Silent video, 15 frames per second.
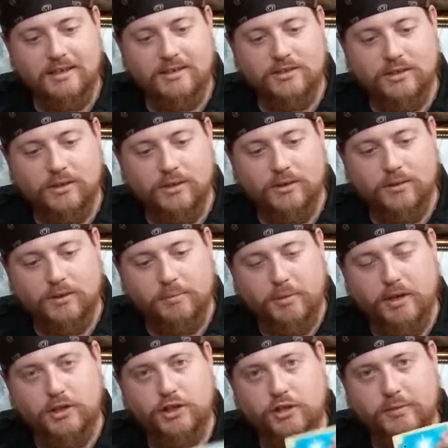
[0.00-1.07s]
So you
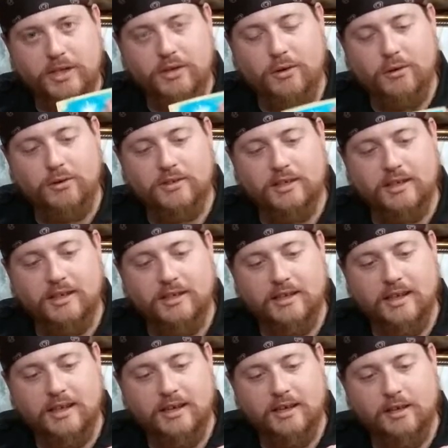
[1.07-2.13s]
punch too many holes in
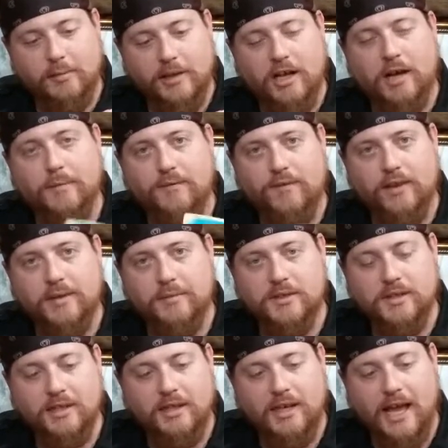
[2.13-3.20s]
it, and it'll become
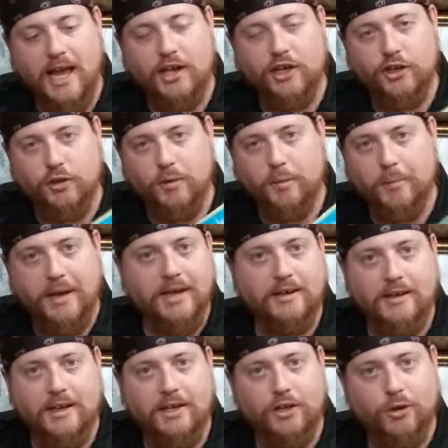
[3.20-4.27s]
flimsy, and you'll
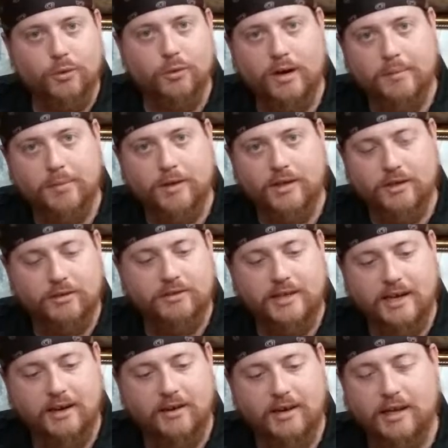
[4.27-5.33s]
bend it, you'll rip it, you'll
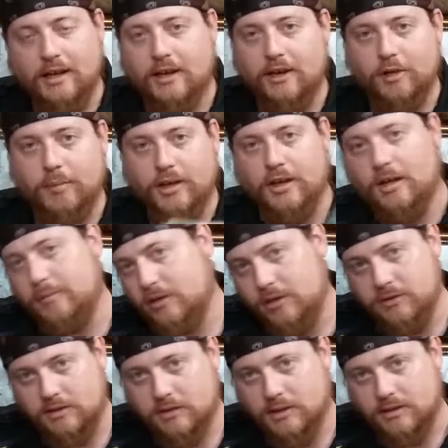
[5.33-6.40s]
tear it, and it'll become
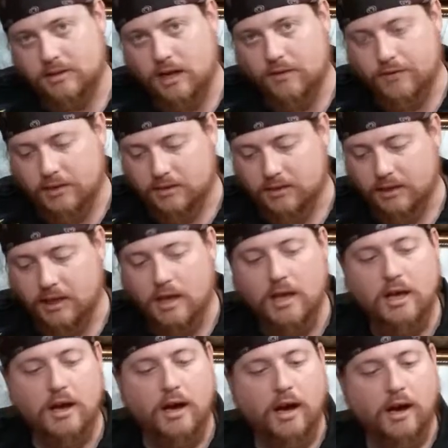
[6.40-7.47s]
useless, obviously.
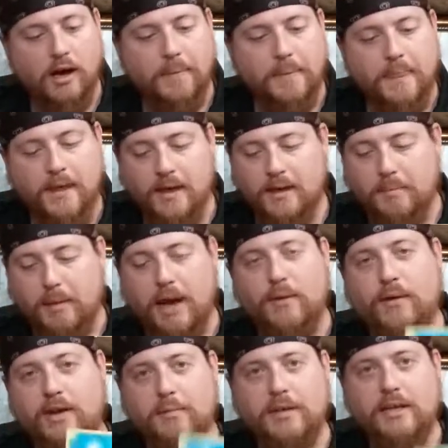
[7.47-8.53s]
My
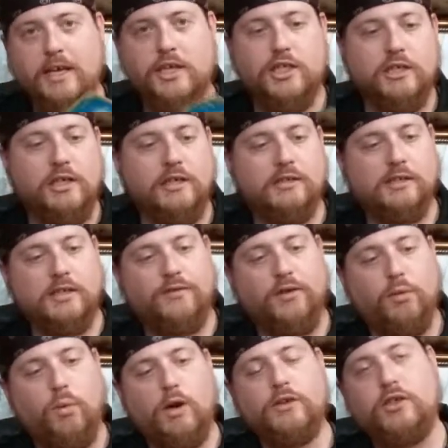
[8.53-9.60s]
recommendation is if
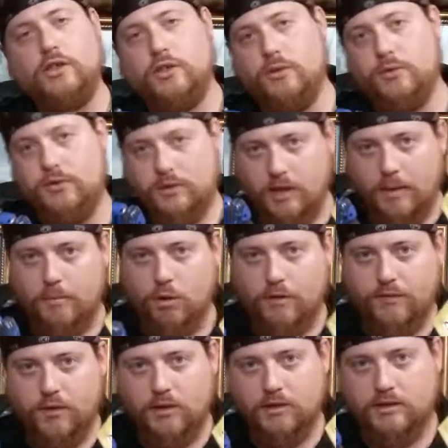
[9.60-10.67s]
you want to use a
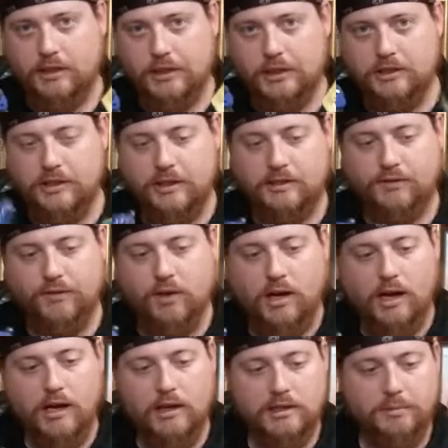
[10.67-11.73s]
morpher such as this for
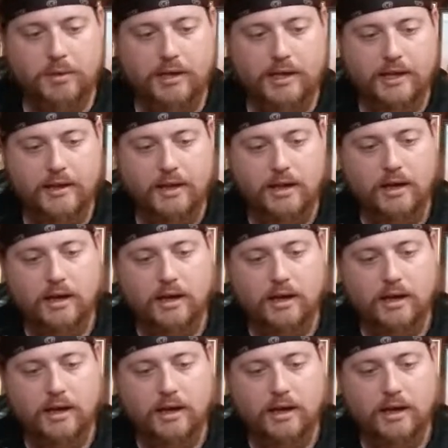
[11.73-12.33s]
cosplay